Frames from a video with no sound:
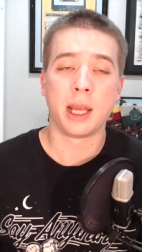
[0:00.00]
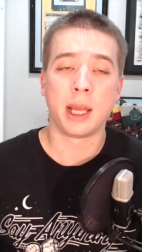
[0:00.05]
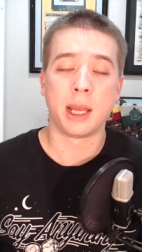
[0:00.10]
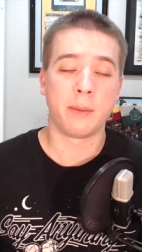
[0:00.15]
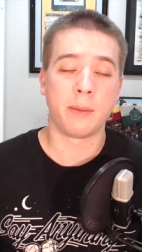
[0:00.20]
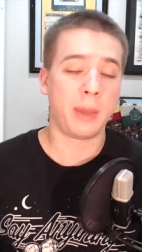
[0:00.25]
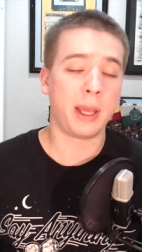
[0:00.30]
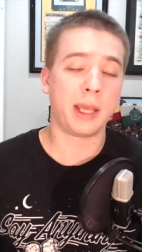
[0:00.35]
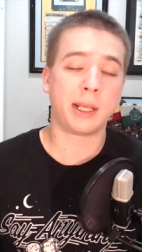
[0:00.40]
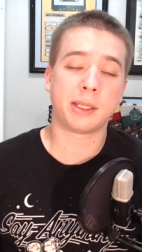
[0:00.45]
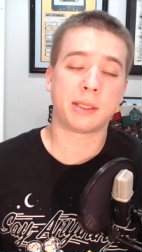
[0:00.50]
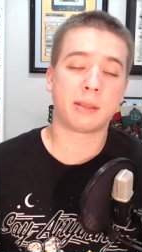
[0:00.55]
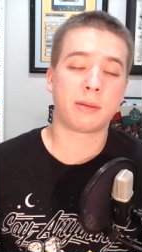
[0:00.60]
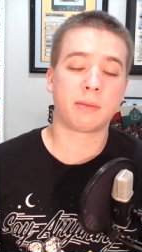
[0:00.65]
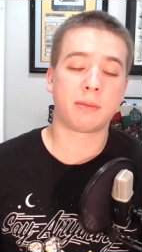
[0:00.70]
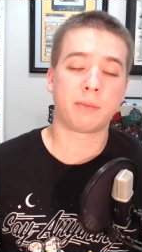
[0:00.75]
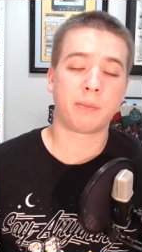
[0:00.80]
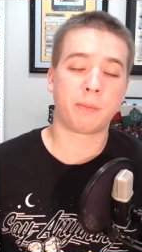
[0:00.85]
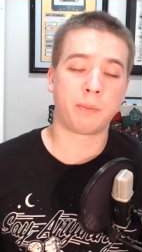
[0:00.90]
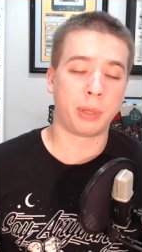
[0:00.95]
It makes
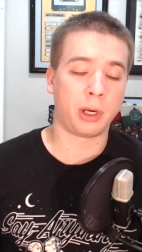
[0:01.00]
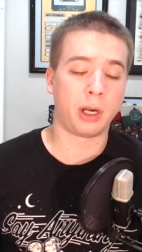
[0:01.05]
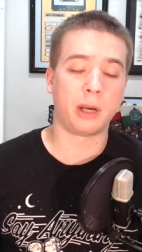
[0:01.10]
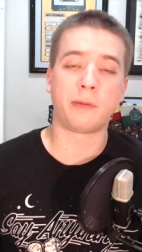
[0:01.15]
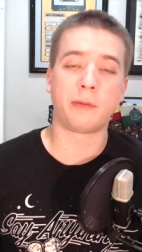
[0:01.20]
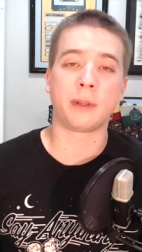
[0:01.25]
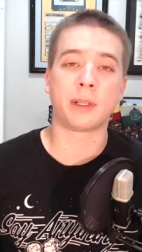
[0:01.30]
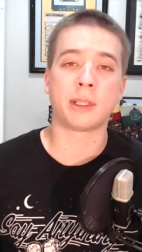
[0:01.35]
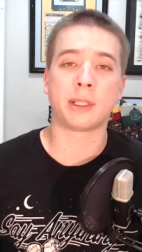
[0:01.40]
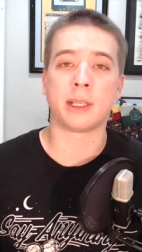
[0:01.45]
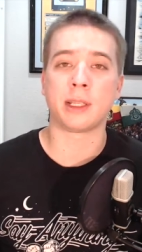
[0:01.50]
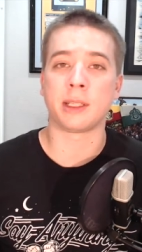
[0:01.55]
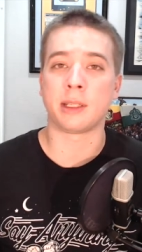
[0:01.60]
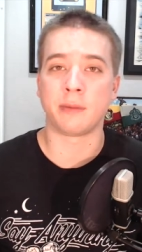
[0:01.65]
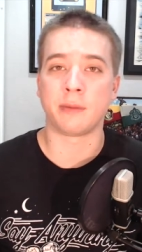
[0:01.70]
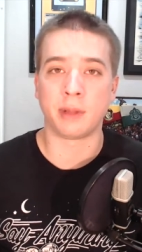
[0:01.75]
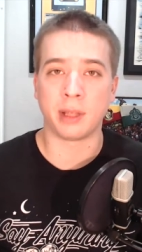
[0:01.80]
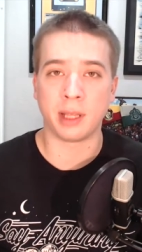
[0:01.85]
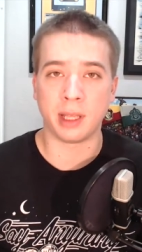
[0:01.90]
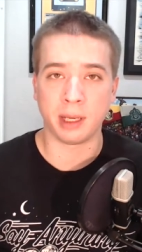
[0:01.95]
perfect sense
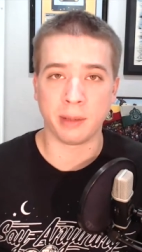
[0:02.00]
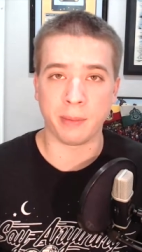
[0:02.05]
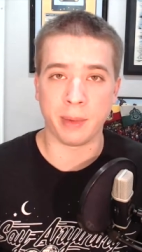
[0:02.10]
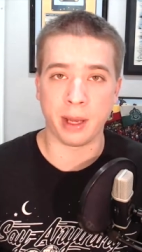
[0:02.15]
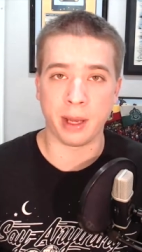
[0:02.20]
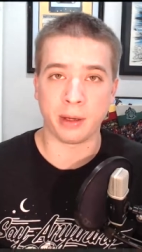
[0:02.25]
if you think about